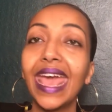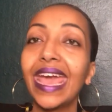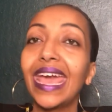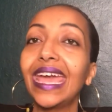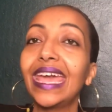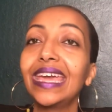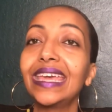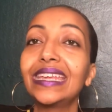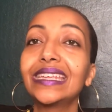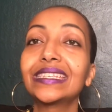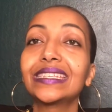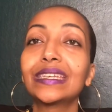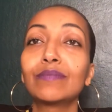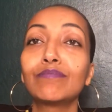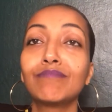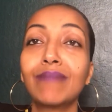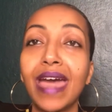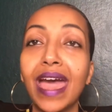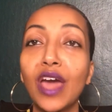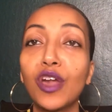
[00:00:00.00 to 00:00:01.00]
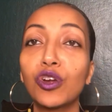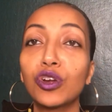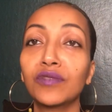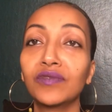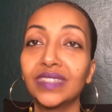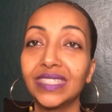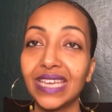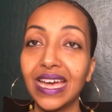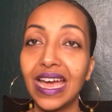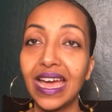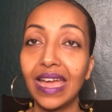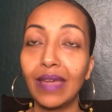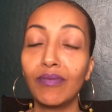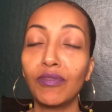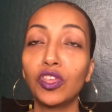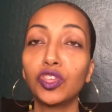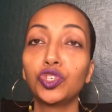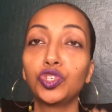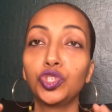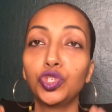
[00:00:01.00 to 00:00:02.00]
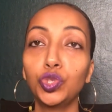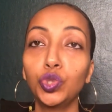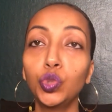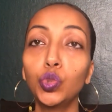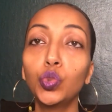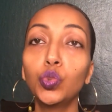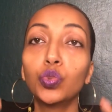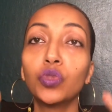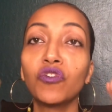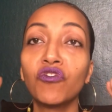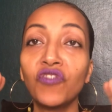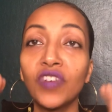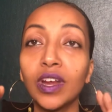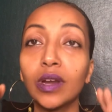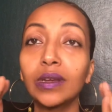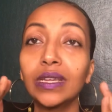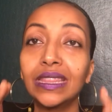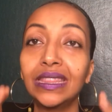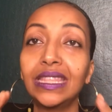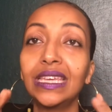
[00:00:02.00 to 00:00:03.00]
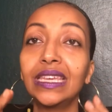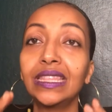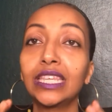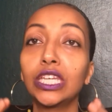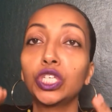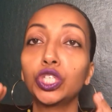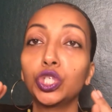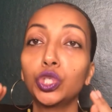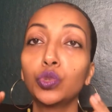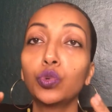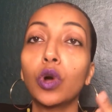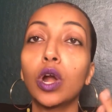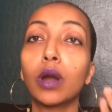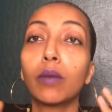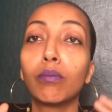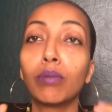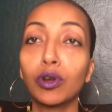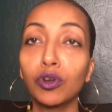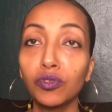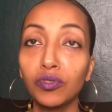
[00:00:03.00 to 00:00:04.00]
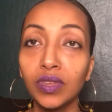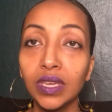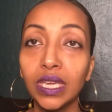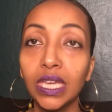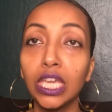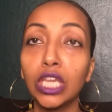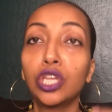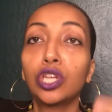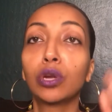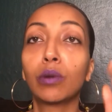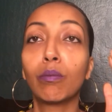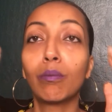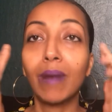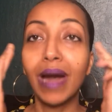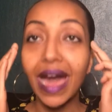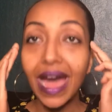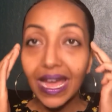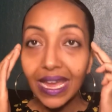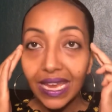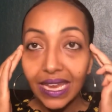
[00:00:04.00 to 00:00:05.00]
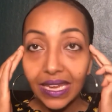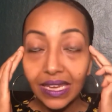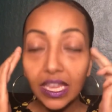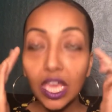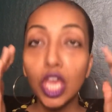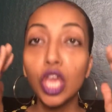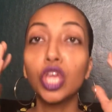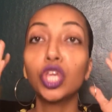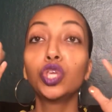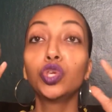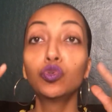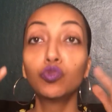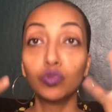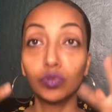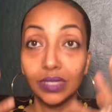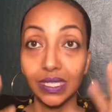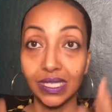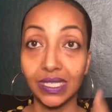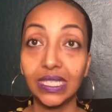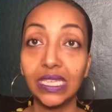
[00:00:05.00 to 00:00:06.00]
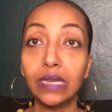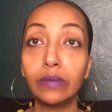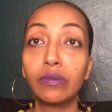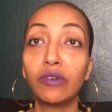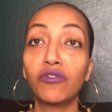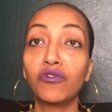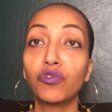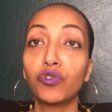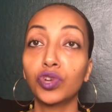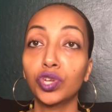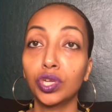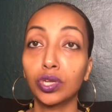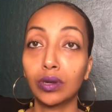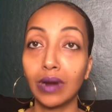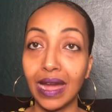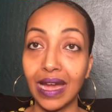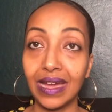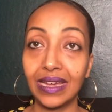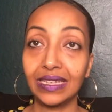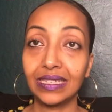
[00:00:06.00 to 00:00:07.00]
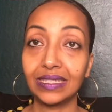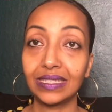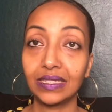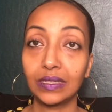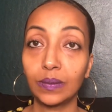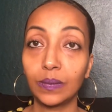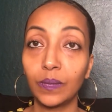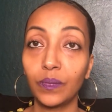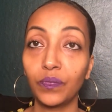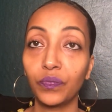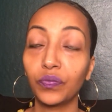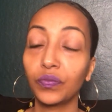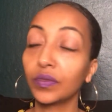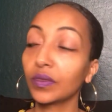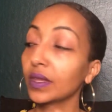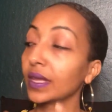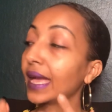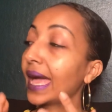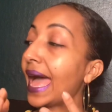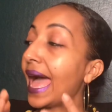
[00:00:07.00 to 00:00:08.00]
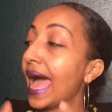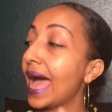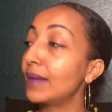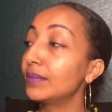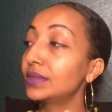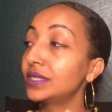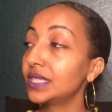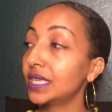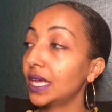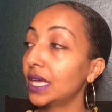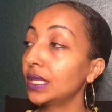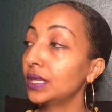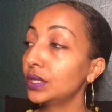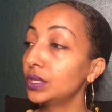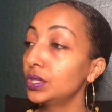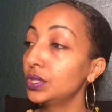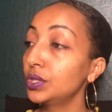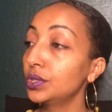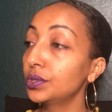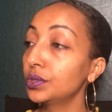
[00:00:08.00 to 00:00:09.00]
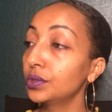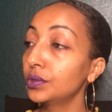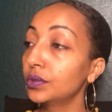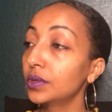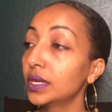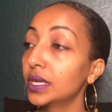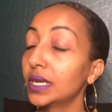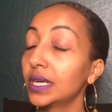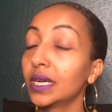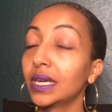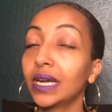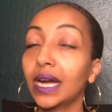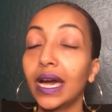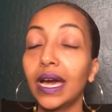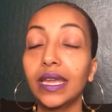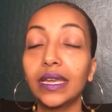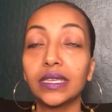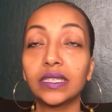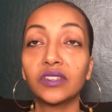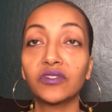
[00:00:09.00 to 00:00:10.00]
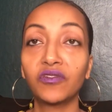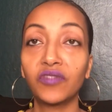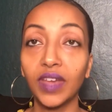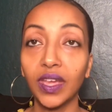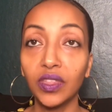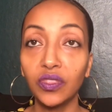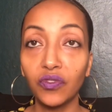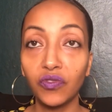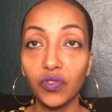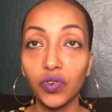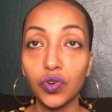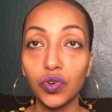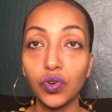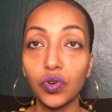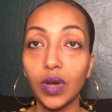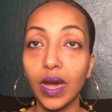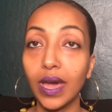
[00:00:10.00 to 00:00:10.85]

It is a matter of time that you, the very thing that you are birthing in your mind, you will see before your eyes. I'm telling you, God is faithful.